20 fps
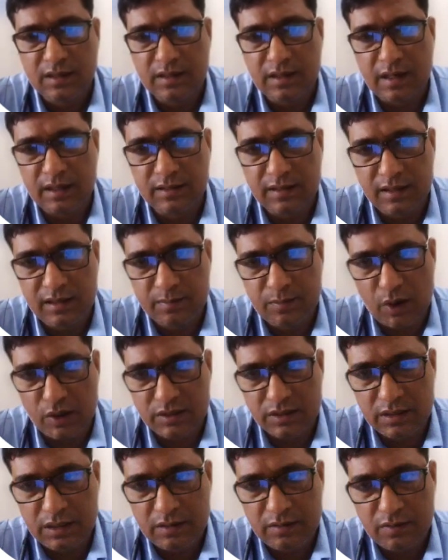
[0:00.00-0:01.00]
either in
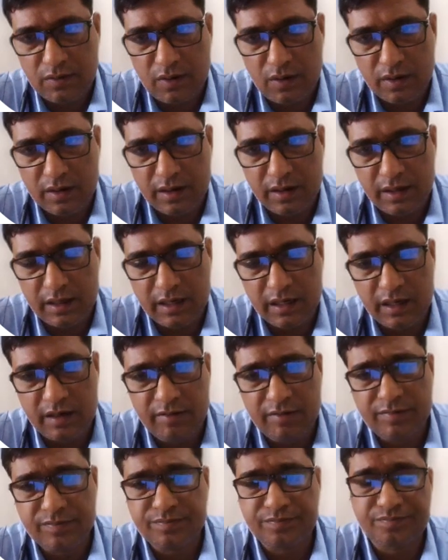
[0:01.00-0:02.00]
positive or in negative.